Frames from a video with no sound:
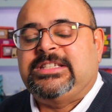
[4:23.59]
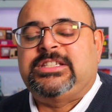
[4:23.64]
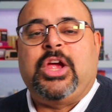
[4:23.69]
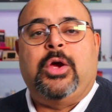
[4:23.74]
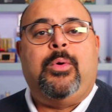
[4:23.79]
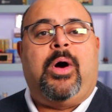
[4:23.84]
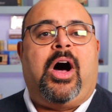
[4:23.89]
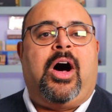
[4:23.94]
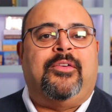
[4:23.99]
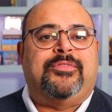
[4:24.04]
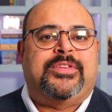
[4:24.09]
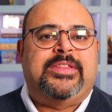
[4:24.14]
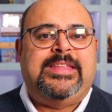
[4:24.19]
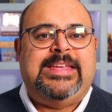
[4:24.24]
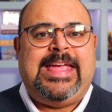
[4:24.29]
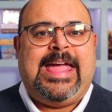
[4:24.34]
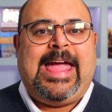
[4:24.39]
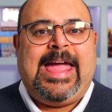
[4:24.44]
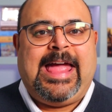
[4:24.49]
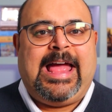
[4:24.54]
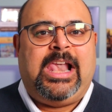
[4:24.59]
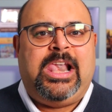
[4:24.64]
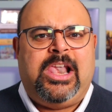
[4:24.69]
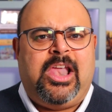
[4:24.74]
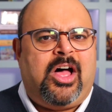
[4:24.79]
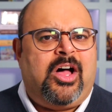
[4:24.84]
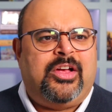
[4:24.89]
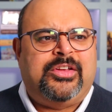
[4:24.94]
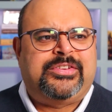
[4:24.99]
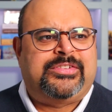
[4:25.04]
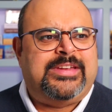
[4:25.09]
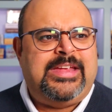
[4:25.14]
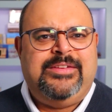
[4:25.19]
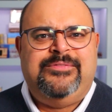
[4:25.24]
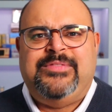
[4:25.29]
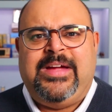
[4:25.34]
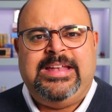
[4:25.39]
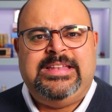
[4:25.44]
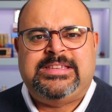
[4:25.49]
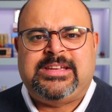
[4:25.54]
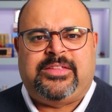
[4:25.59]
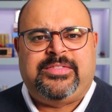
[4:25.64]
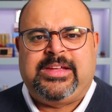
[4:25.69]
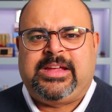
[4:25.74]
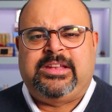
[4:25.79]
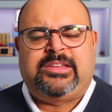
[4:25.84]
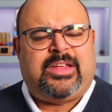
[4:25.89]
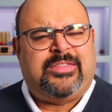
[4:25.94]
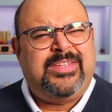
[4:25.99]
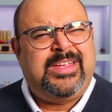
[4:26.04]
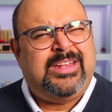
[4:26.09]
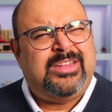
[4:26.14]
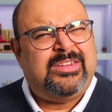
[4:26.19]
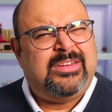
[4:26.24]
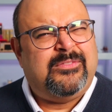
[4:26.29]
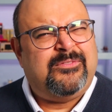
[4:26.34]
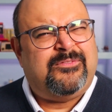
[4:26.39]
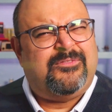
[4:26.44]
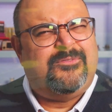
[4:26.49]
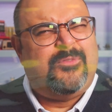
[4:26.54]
So after the last event, I think it's